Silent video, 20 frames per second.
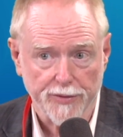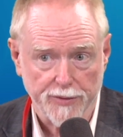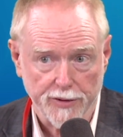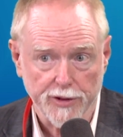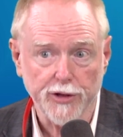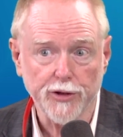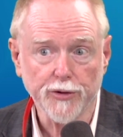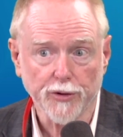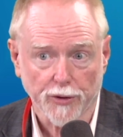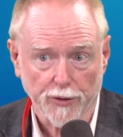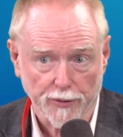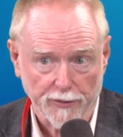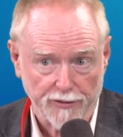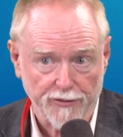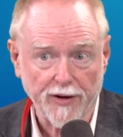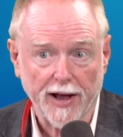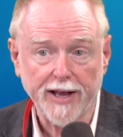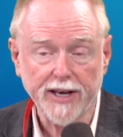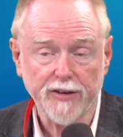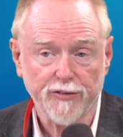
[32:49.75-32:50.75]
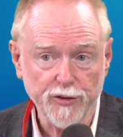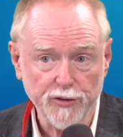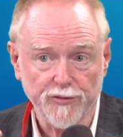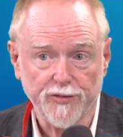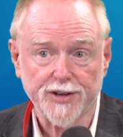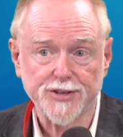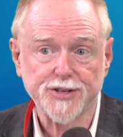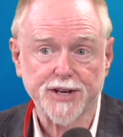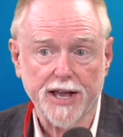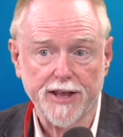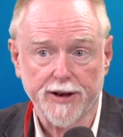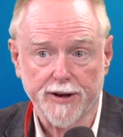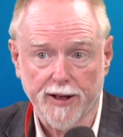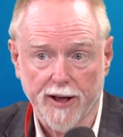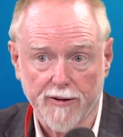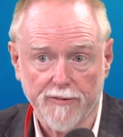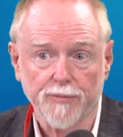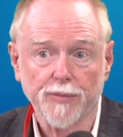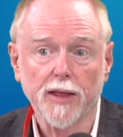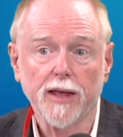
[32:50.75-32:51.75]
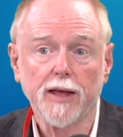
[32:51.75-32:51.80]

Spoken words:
You'll find, if you investigate enough,